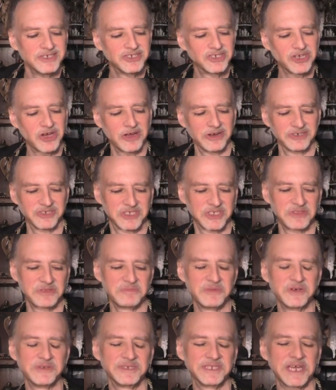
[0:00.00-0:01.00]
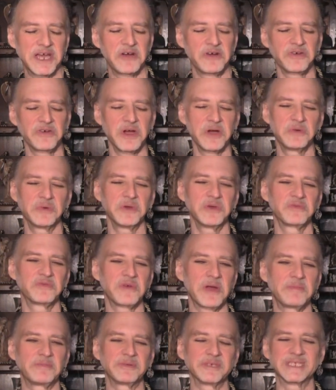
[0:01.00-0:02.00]
Daughters of the Moon Row will
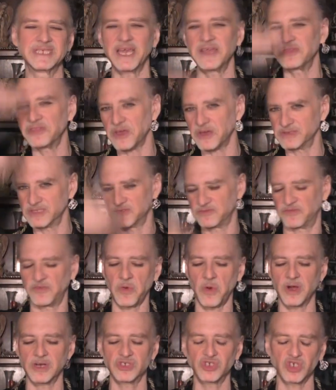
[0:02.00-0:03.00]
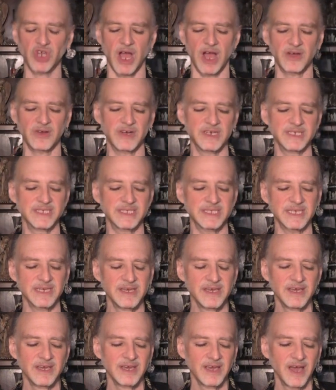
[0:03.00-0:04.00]
represent those four chakras
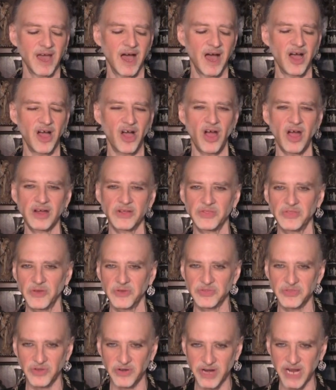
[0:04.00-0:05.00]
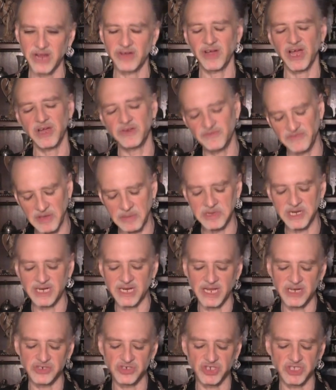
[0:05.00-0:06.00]
uh, heart, third, third eye crown,
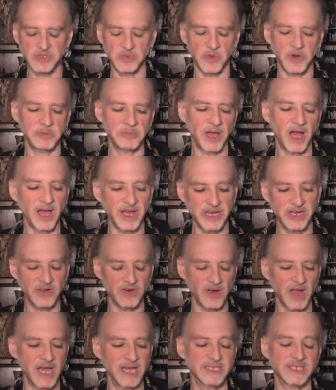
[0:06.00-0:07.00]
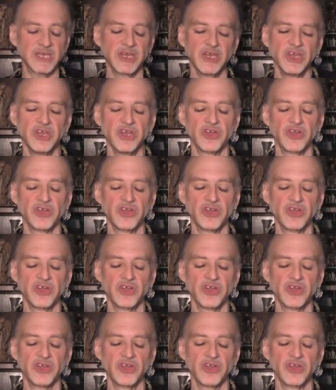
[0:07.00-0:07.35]
feminine energy, the world behind your eyes,